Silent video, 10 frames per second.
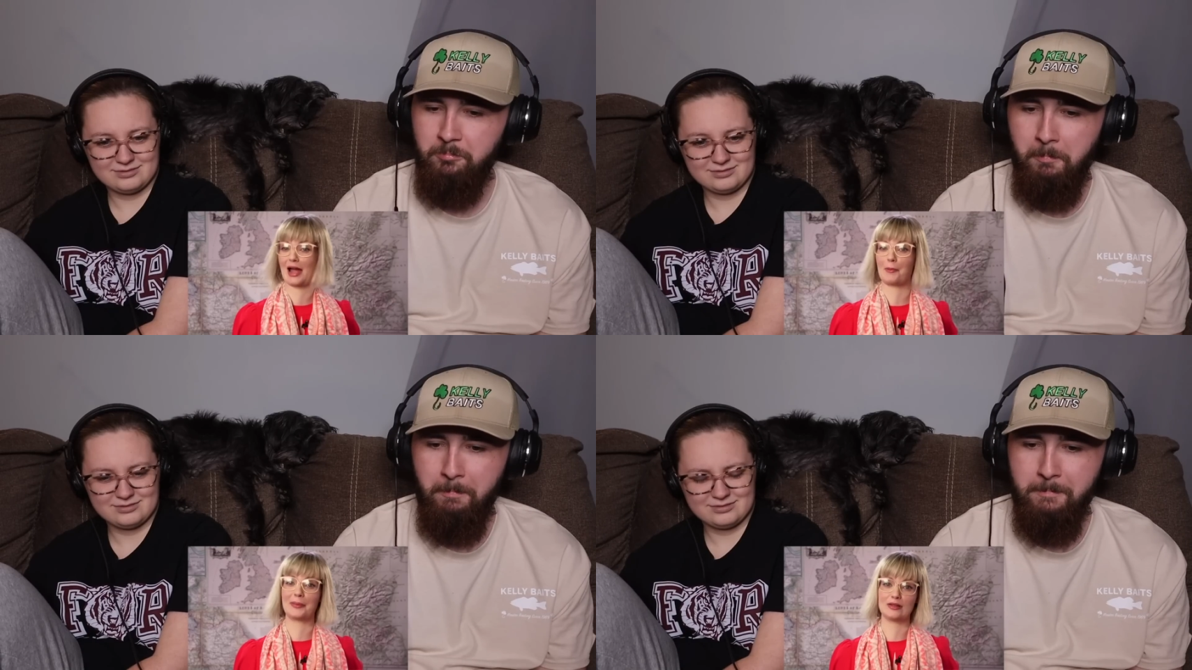
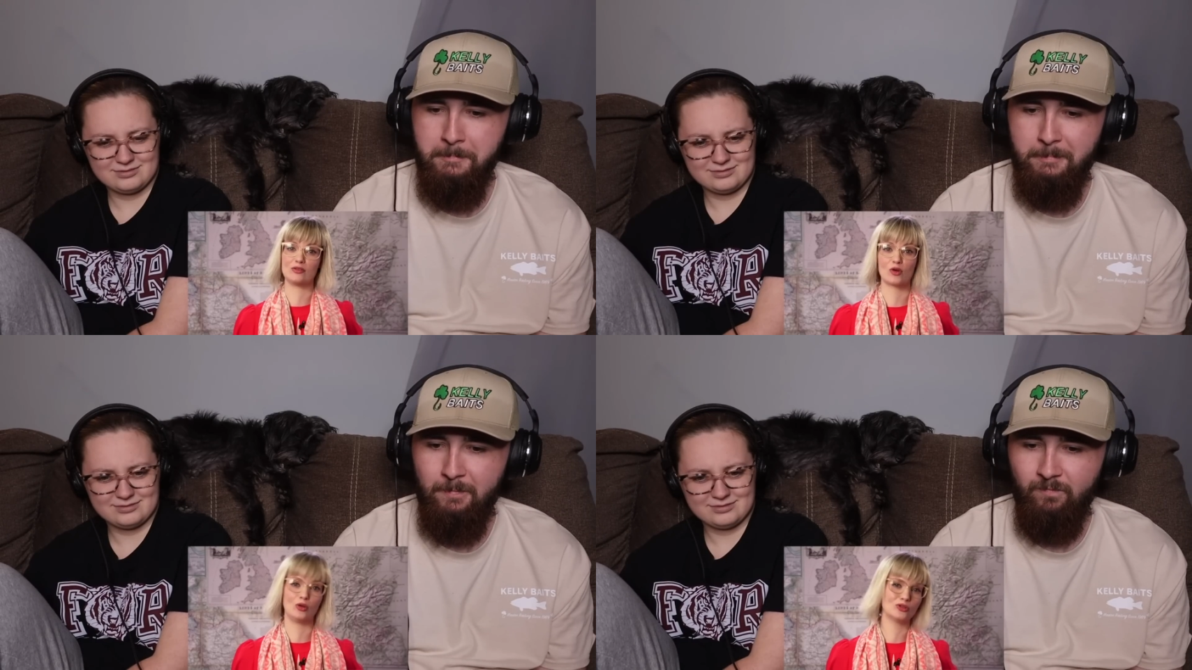Speaker 1: Capital
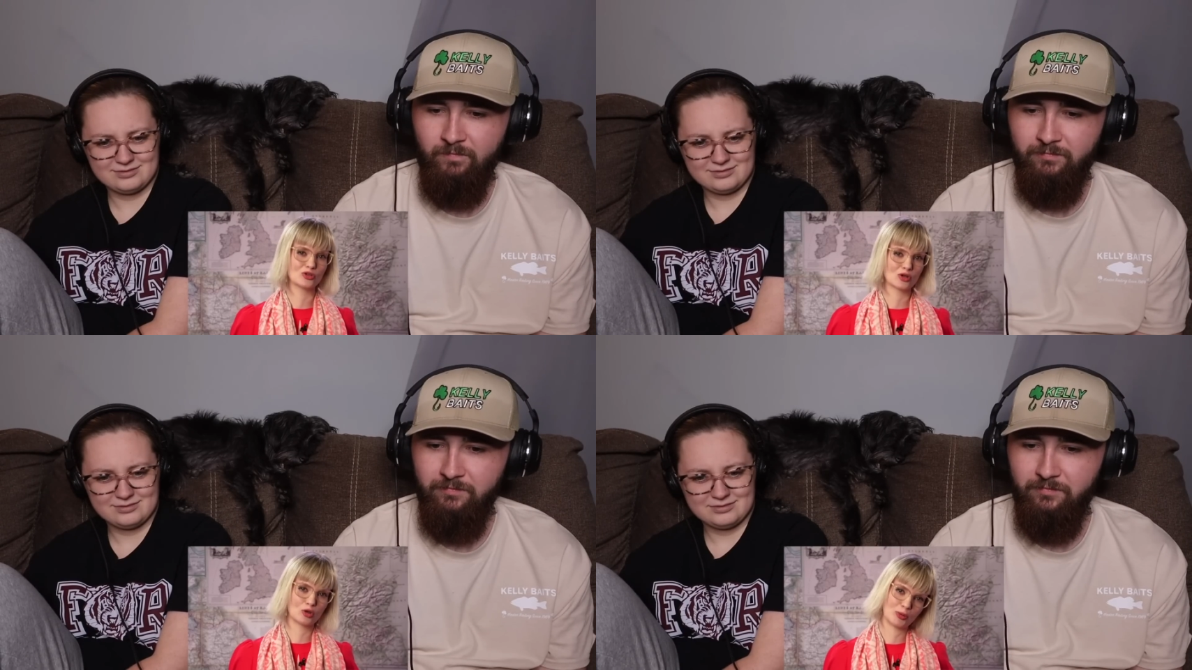of
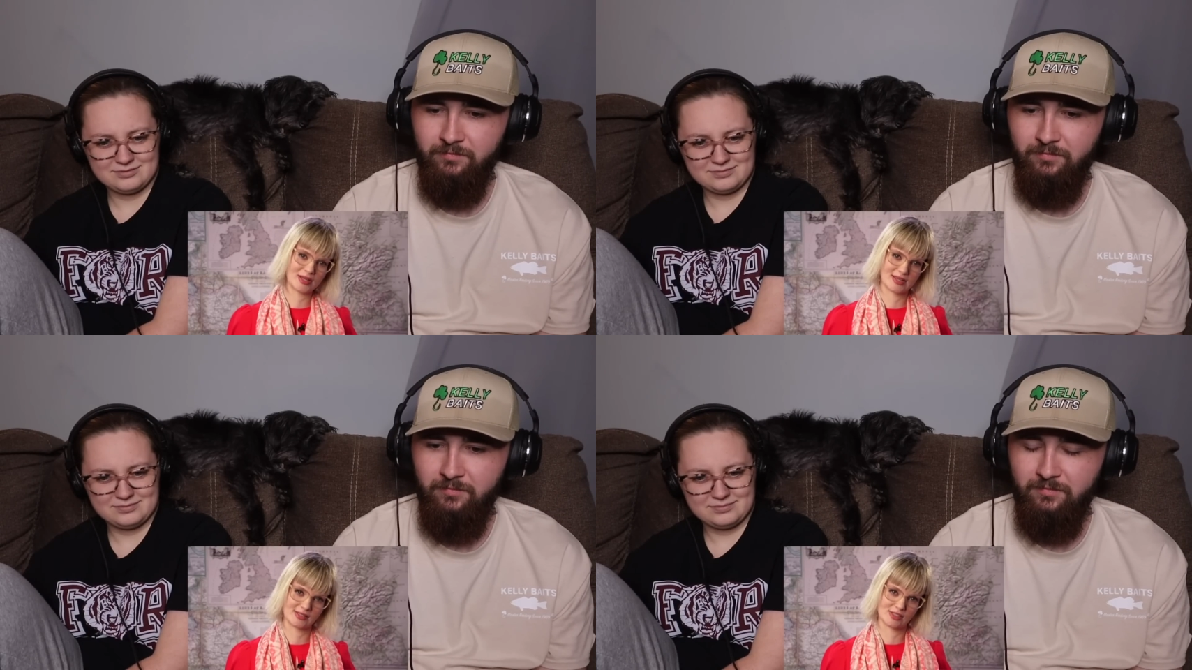Culture a couple
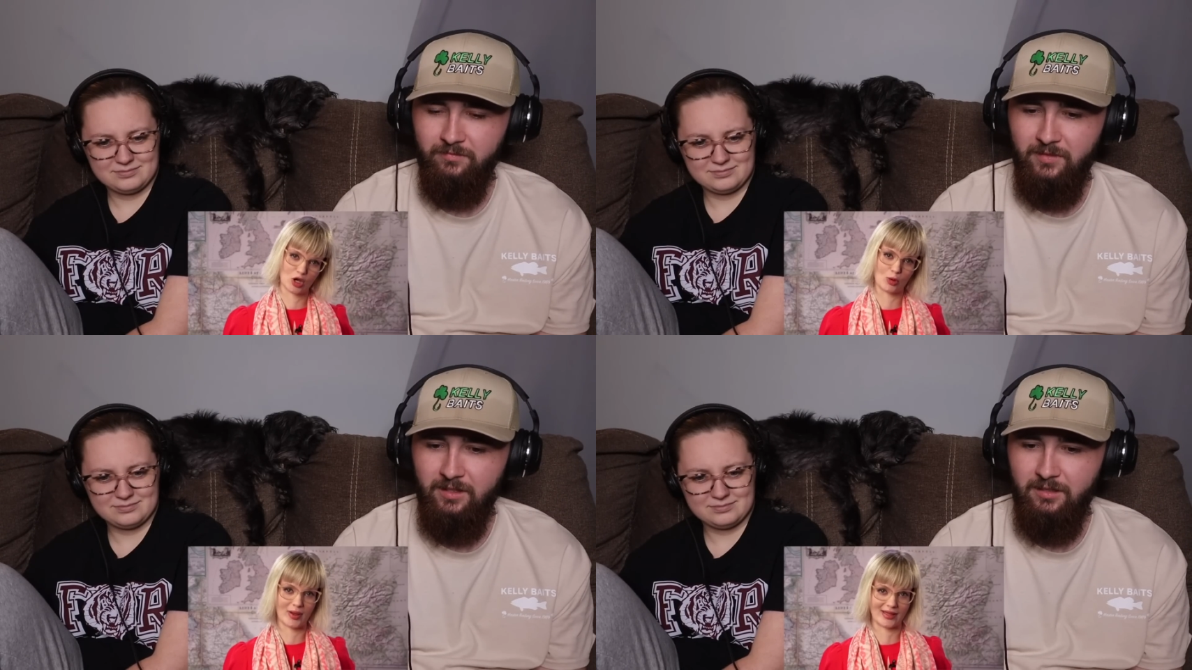of years
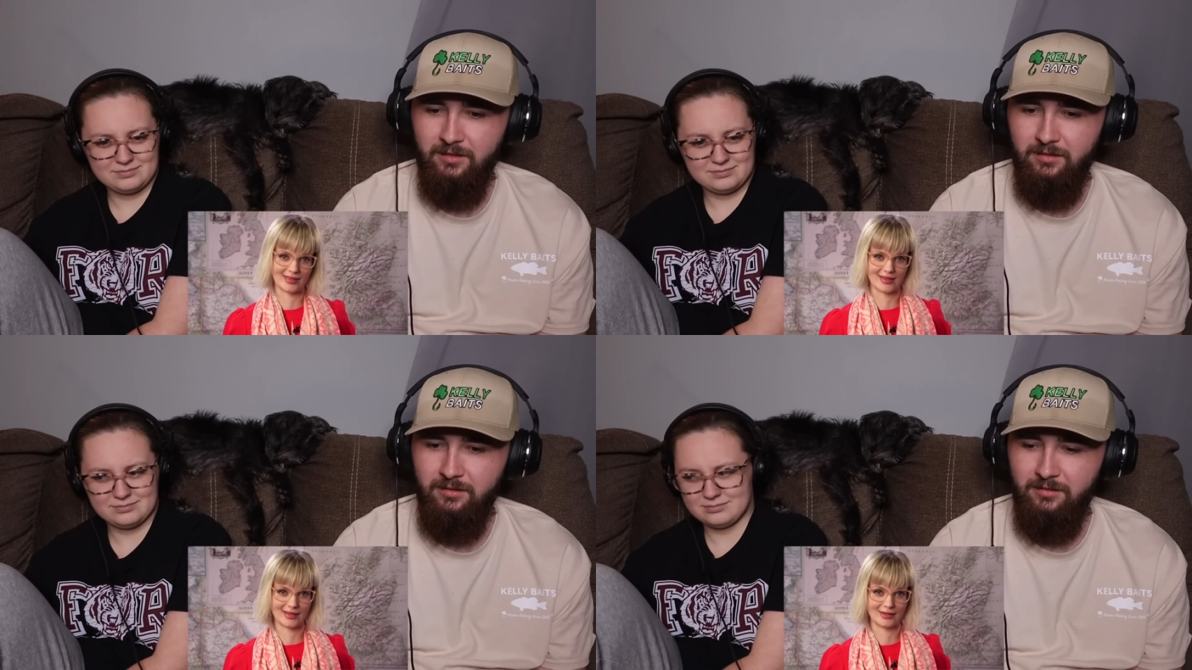ago by
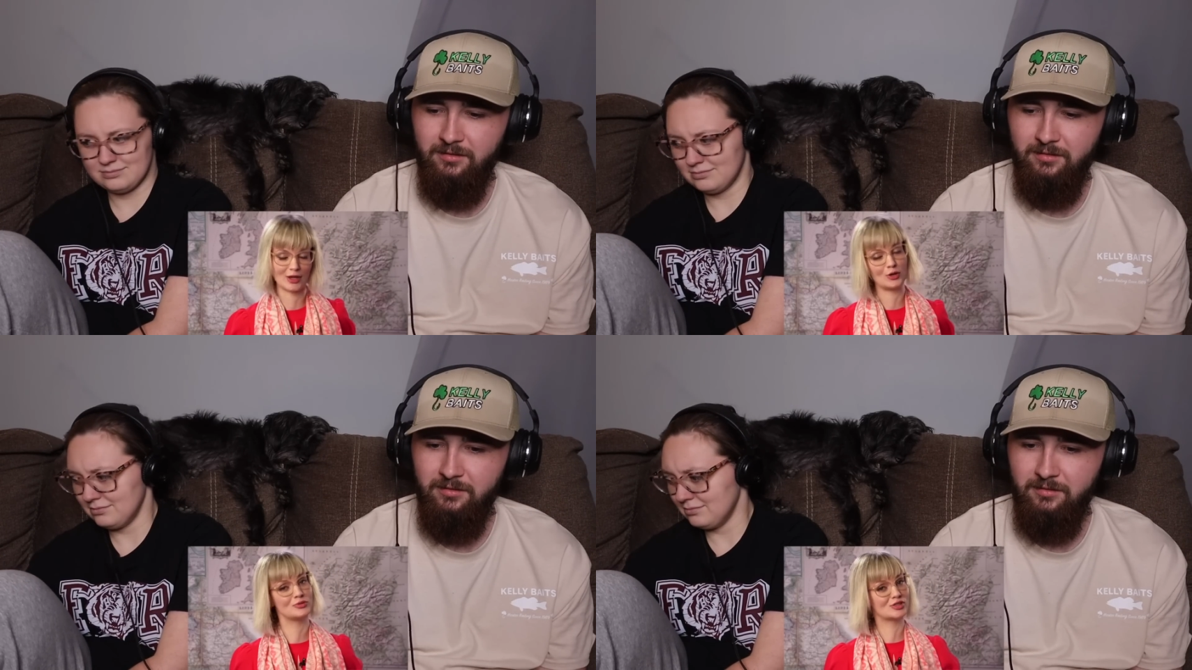the EU,